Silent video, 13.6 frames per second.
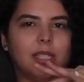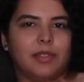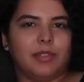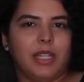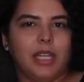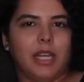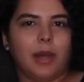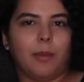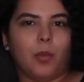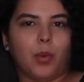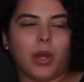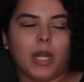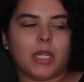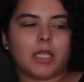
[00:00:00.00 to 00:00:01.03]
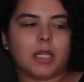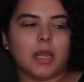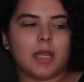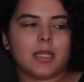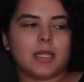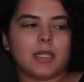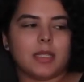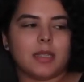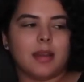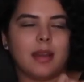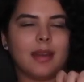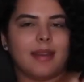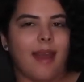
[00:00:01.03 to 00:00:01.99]
definitely get more into this
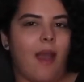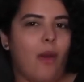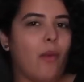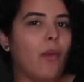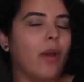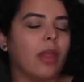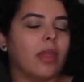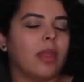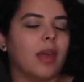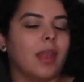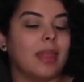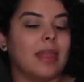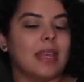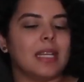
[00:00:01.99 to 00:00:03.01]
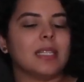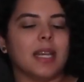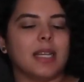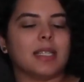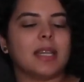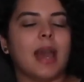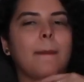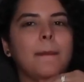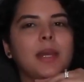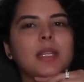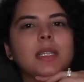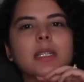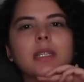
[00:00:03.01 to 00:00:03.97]
now that this has
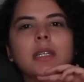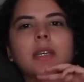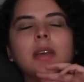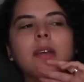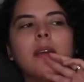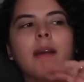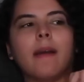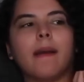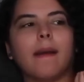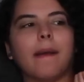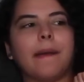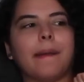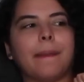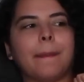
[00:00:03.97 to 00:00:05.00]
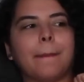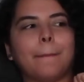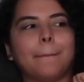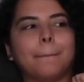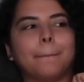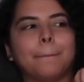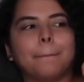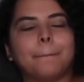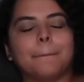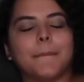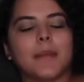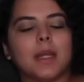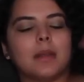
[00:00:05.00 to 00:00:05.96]
happened,
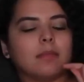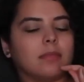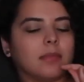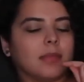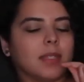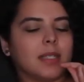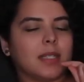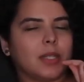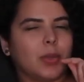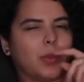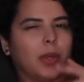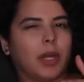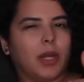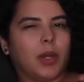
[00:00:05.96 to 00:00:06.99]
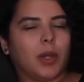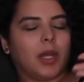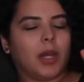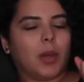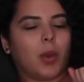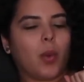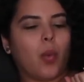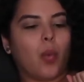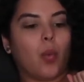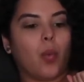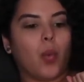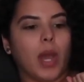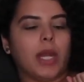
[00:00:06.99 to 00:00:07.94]
because we want to know like
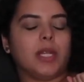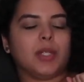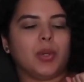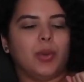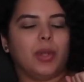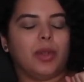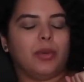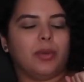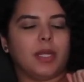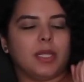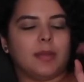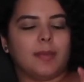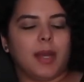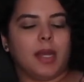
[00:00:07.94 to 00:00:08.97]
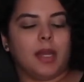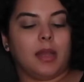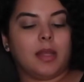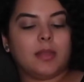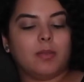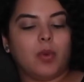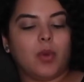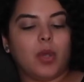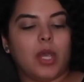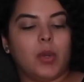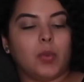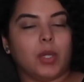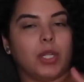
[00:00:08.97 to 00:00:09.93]
what is going through his mind at this
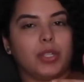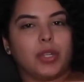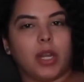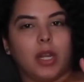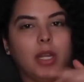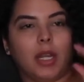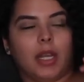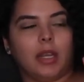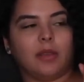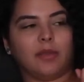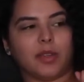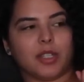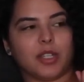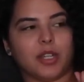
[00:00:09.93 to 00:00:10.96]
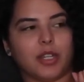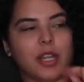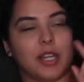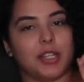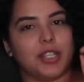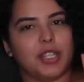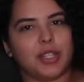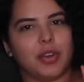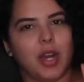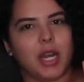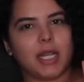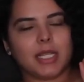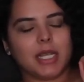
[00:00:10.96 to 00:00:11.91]
point when he's trying to like convince her that she's
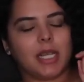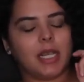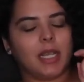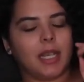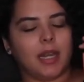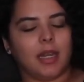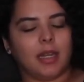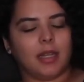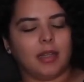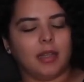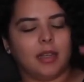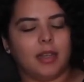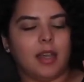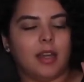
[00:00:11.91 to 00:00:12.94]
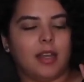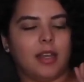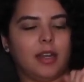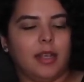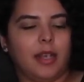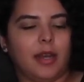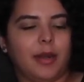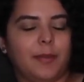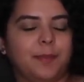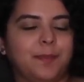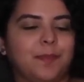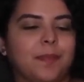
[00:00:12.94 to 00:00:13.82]
crazy and yada yada yada.